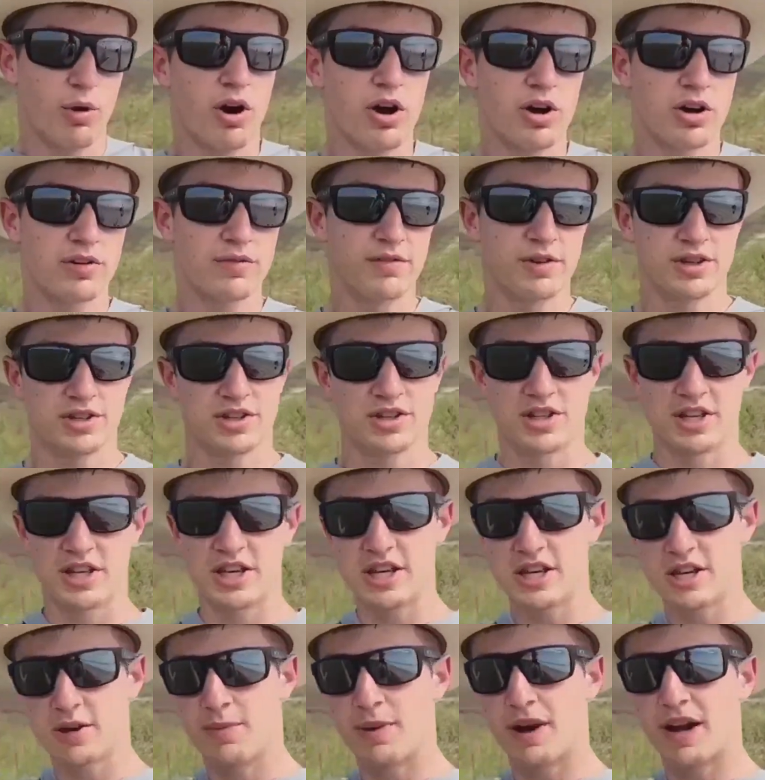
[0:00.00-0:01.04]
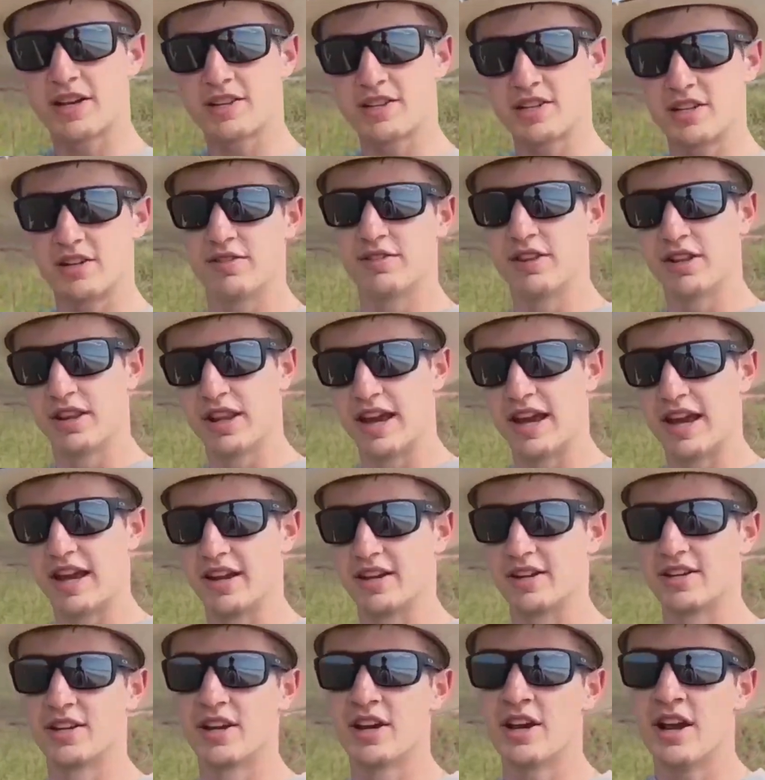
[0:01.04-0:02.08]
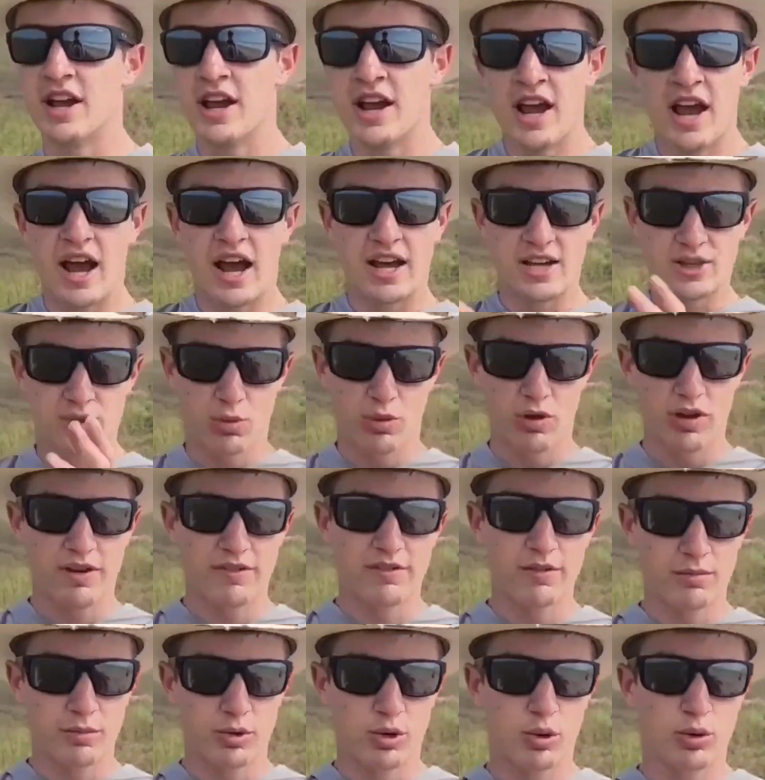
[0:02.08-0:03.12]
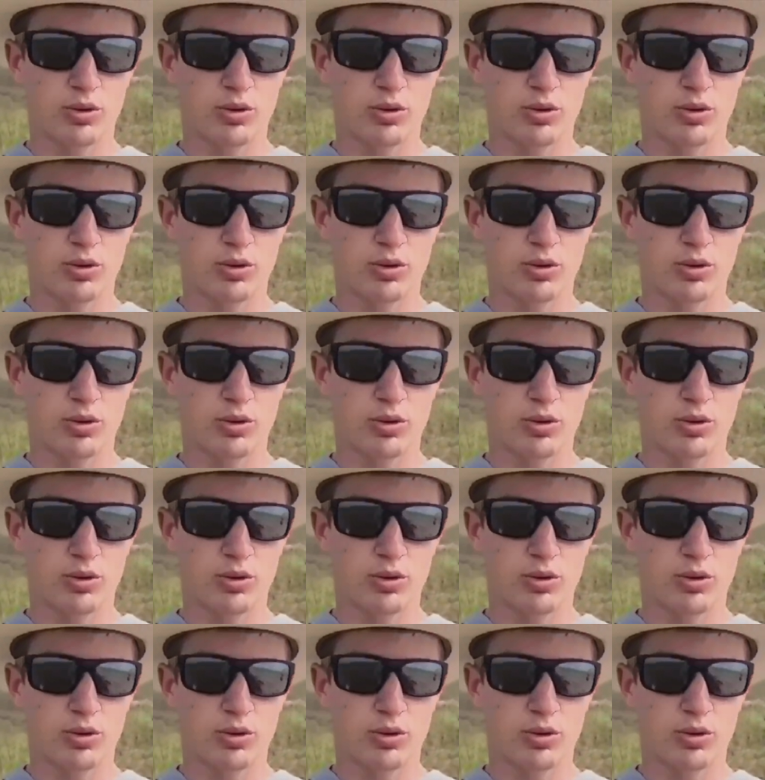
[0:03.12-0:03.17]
of the water versus the heat capacity of the land. As one of